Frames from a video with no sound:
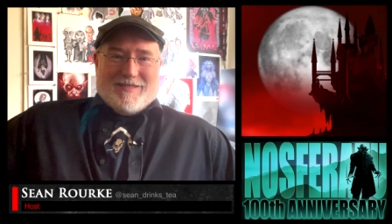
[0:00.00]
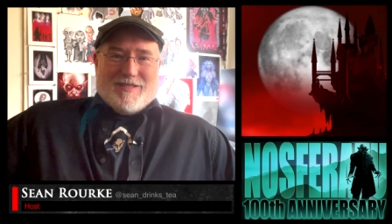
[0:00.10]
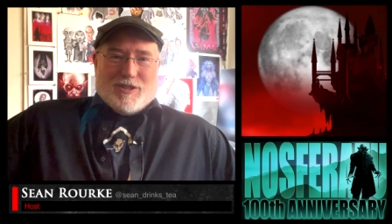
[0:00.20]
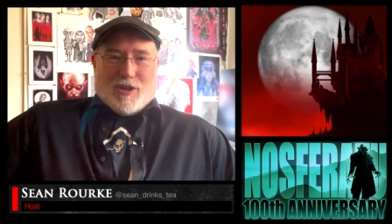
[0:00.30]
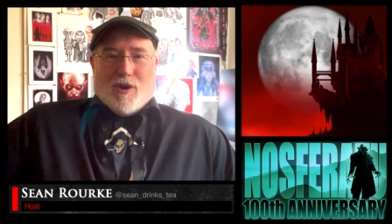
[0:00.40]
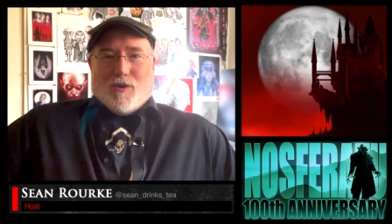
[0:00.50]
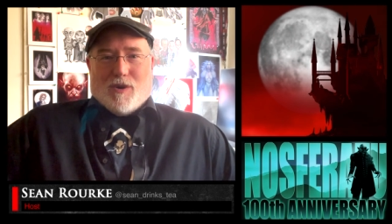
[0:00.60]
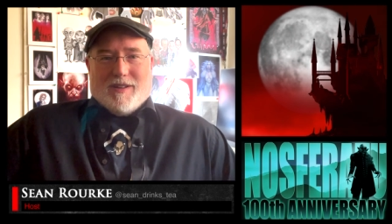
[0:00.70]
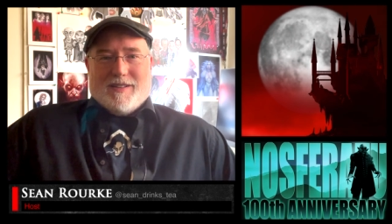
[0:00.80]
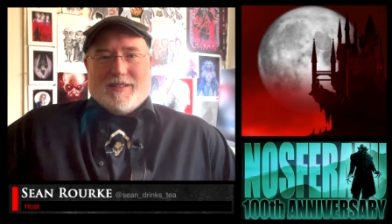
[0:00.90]
So
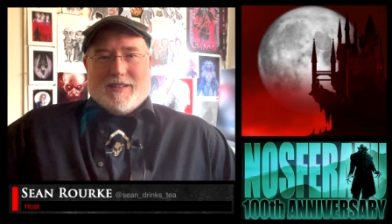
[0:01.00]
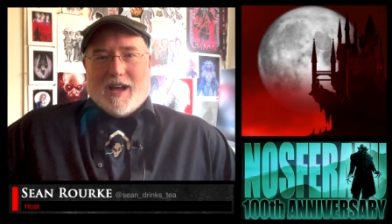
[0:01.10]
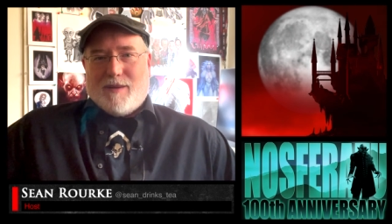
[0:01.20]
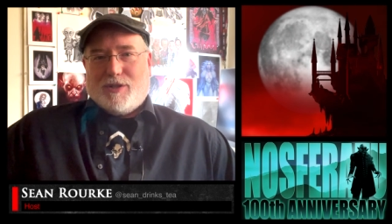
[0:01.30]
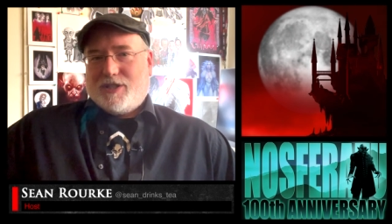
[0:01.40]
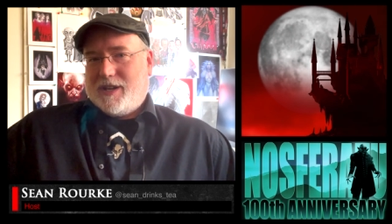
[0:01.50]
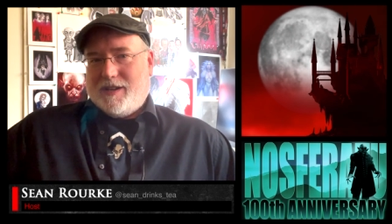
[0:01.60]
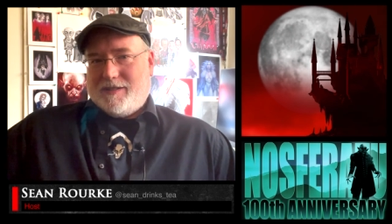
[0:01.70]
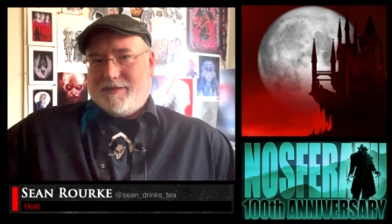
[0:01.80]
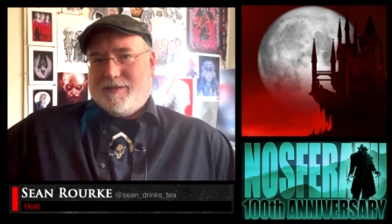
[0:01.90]
I'm just going
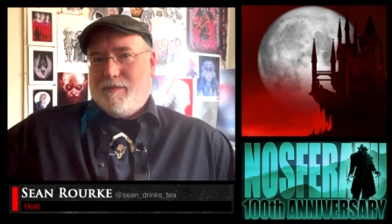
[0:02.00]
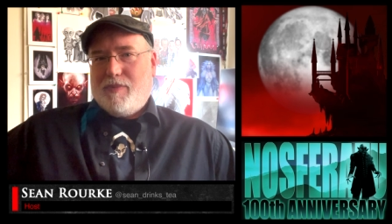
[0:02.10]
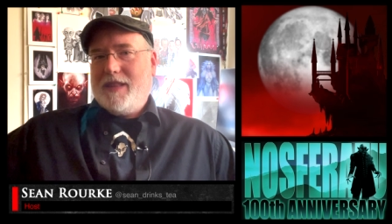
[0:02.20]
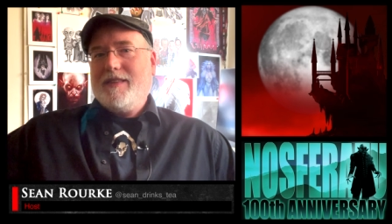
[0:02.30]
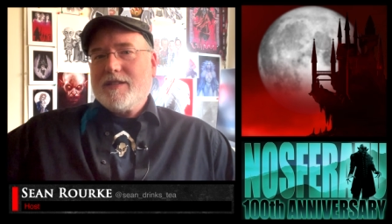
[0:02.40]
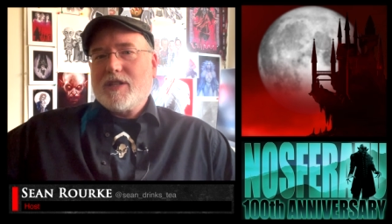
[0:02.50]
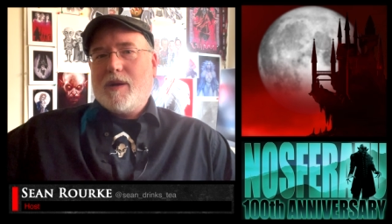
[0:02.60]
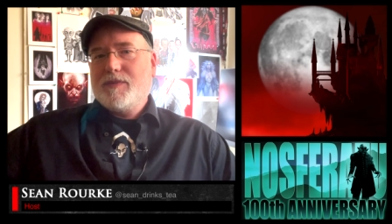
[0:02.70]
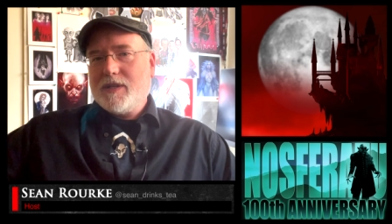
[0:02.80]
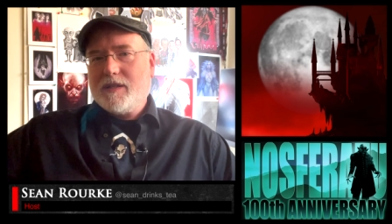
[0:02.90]
to button this
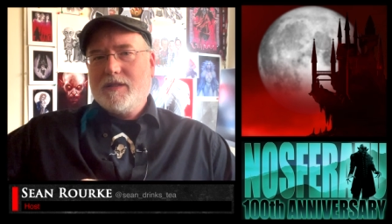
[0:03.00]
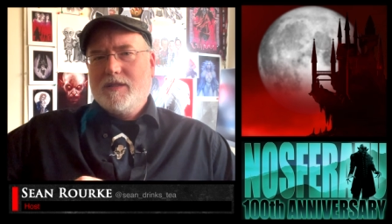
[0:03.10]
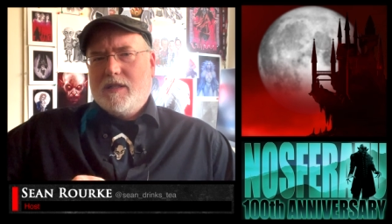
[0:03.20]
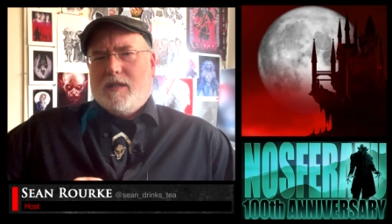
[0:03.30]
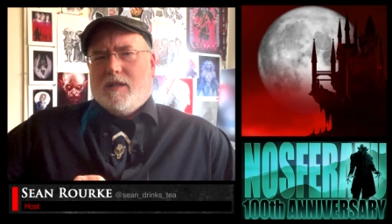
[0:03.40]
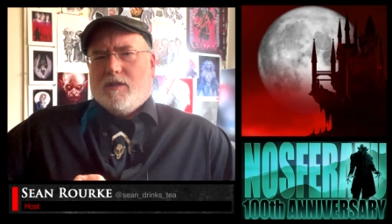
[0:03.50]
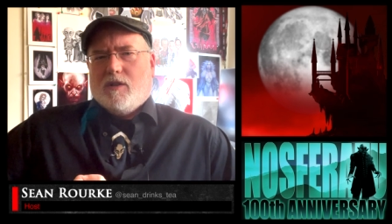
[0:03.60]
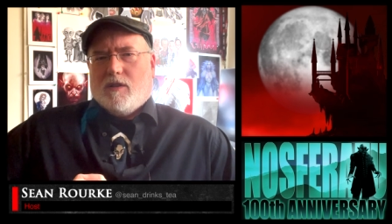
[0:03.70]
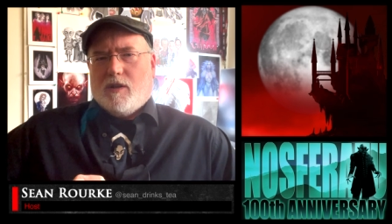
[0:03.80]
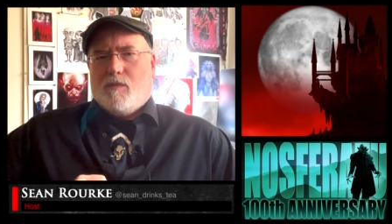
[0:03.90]
up to look
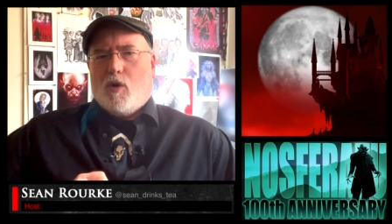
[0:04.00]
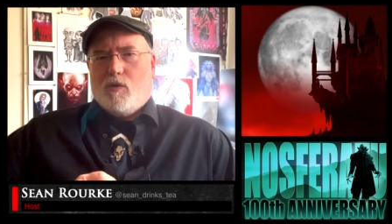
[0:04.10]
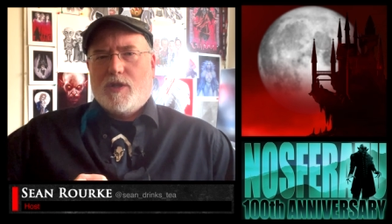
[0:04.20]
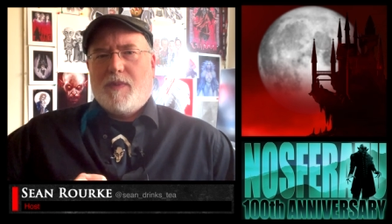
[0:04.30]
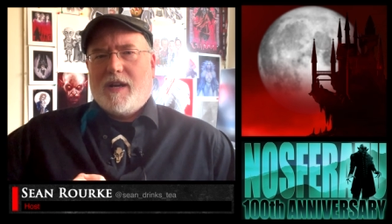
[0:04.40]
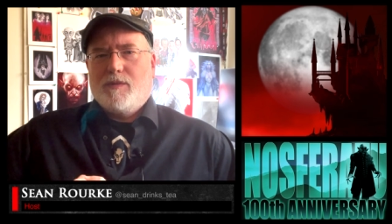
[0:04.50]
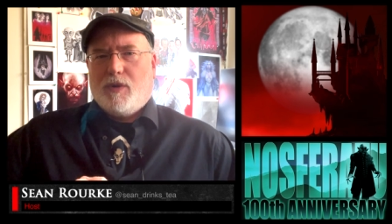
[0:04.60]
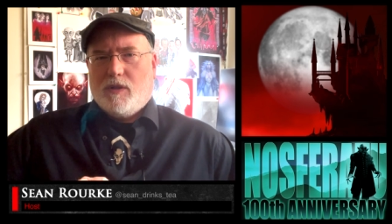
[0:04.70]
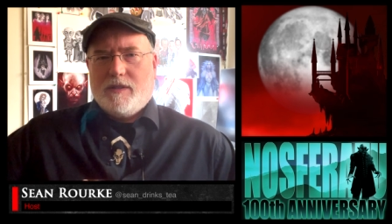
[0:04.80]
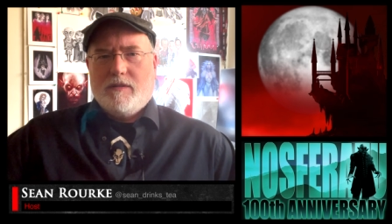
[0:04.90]
a little more
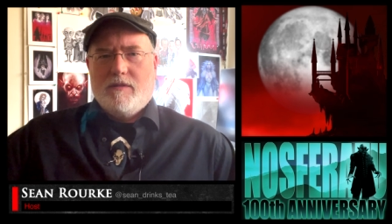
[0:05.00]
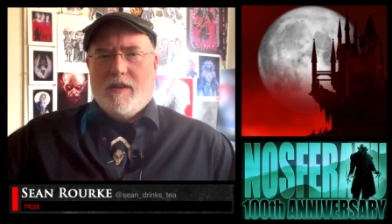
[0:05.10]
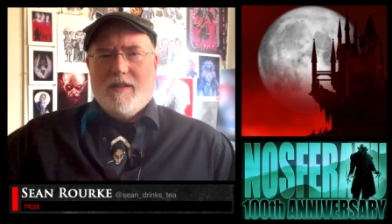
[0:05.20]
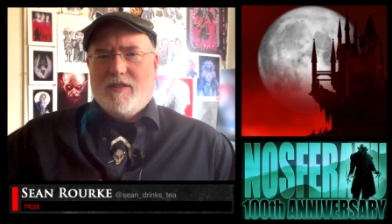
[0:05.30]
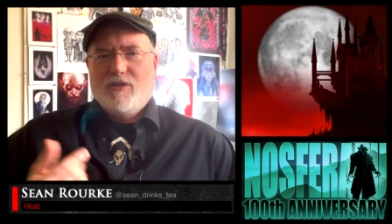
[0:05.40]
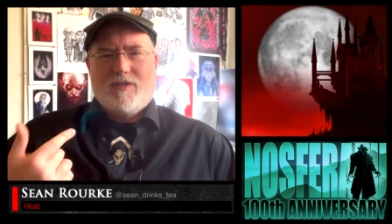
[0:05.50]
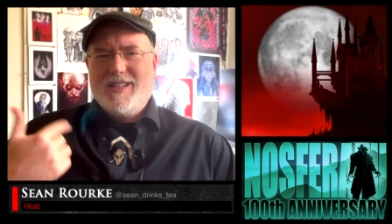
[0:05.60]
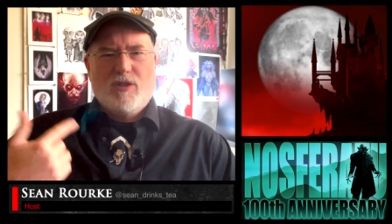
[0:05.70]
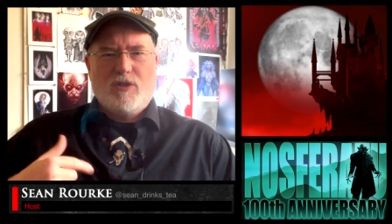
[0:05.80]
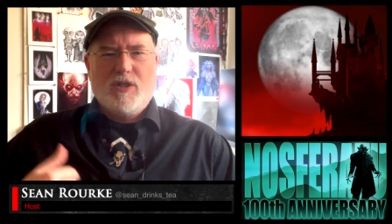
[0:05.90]
respectable and
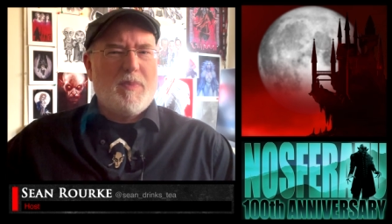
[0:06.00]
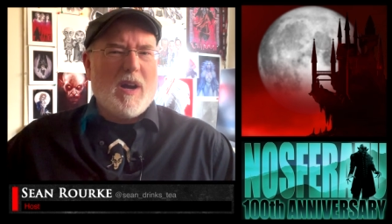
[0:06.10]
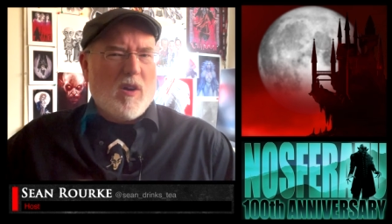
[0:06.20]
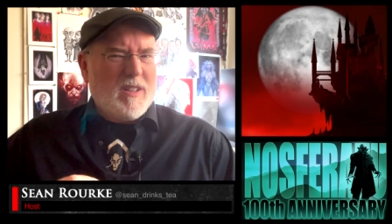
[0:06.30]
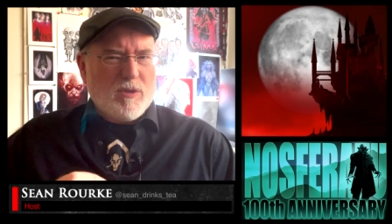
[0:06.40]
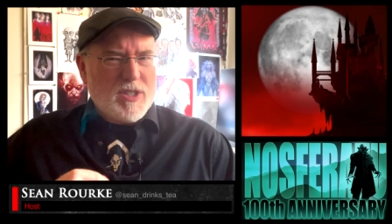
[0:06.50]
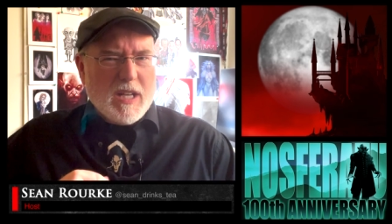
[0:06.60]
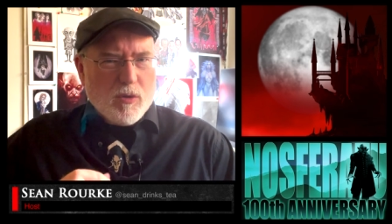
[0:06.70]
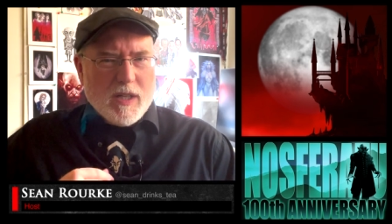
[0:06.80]
this will just be our little secret.